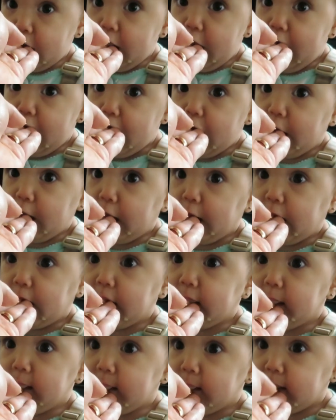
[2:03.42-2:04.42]
Bam.
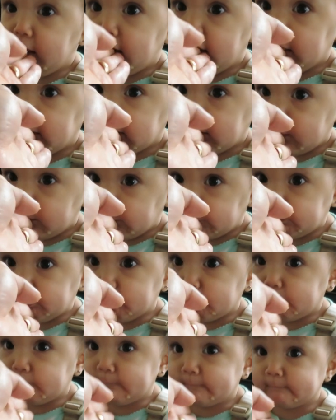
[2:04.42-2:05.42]

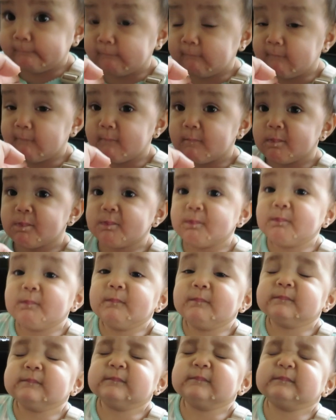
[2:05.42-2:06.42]
Mm-mm-hmm. That's good
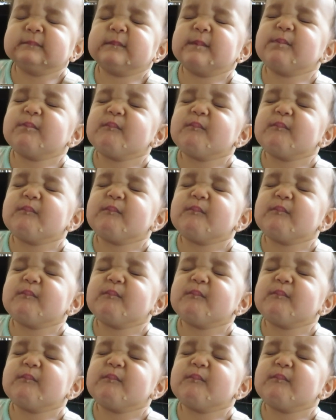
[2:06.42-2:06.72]
stuff.